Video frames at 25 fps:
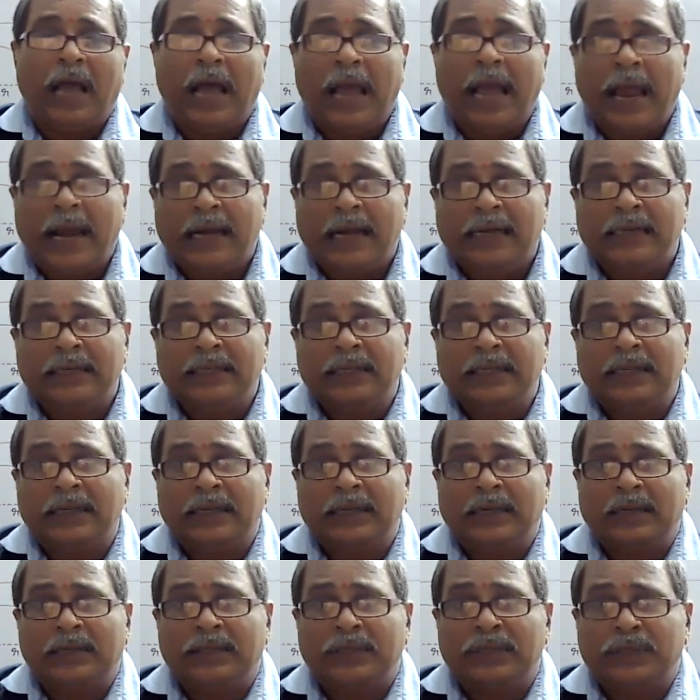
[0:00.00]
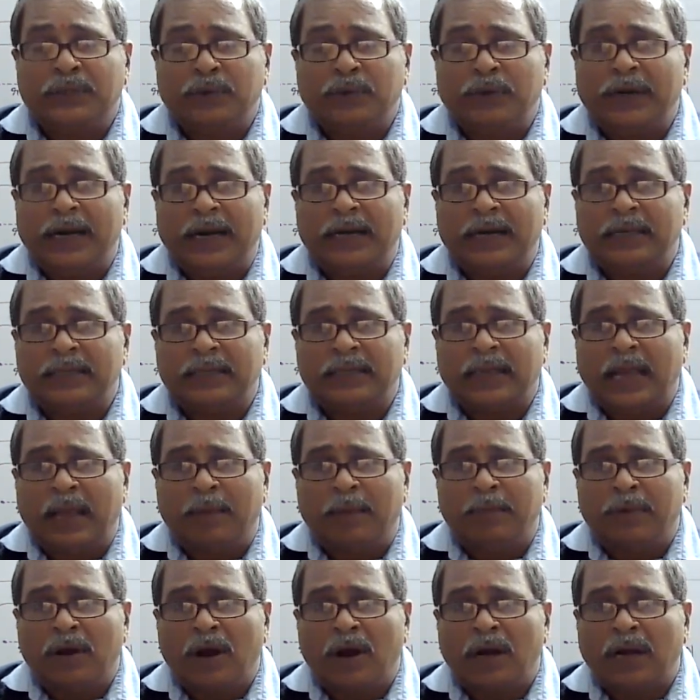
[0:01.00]
And students, I
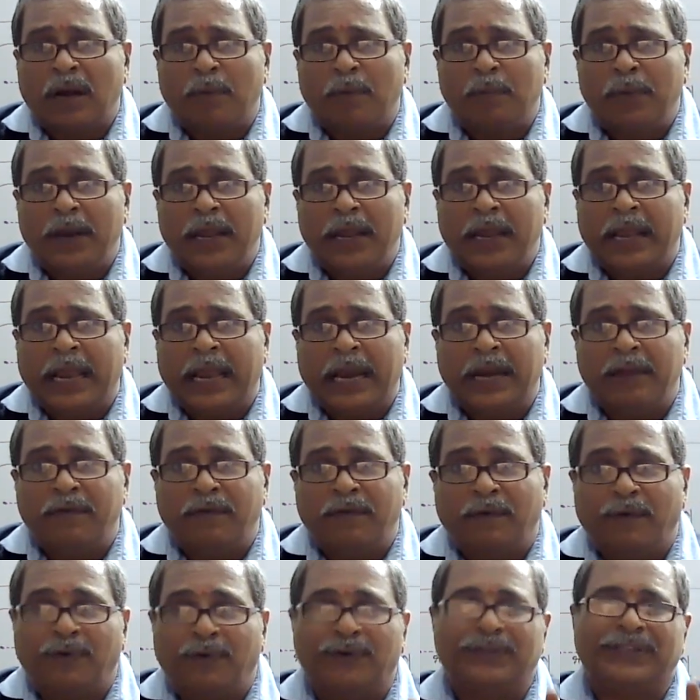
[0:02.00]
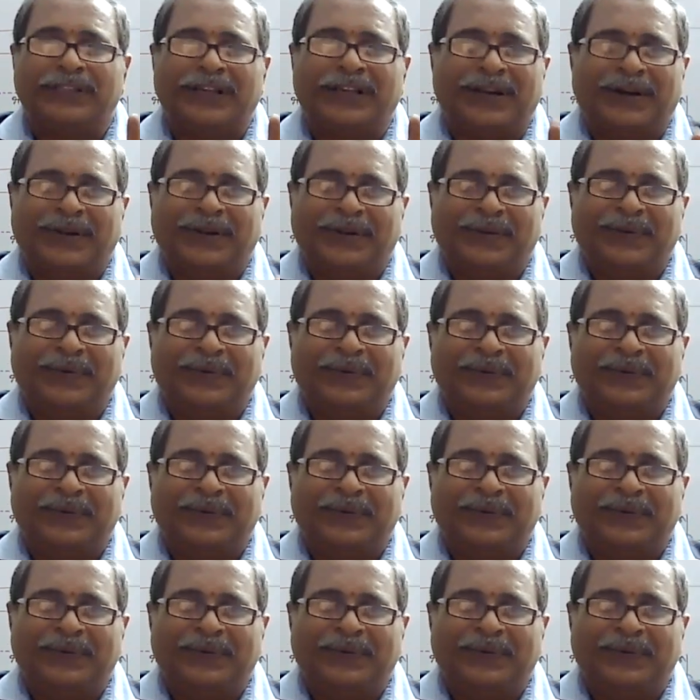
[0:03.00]
am not applying any force on.